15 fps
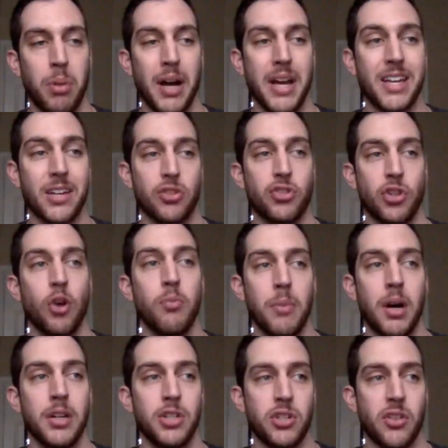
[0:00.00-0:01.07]
bike so
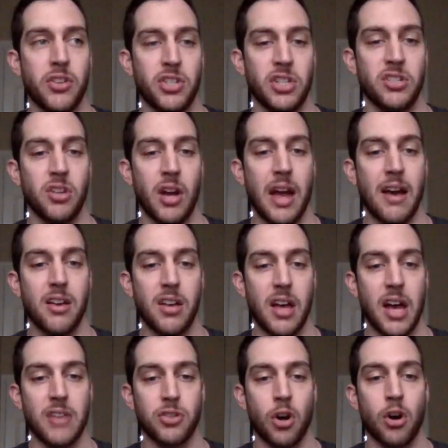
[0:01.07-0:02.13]
much that she's
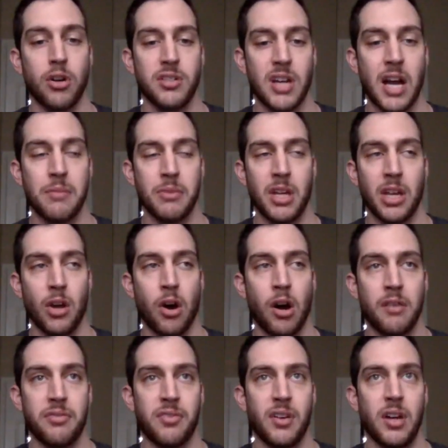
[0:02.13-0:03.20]
has a hard time getting
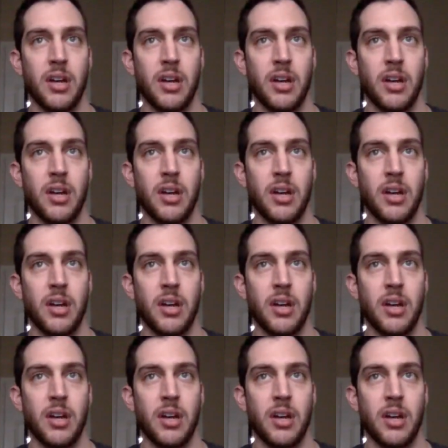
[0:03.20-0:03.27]
off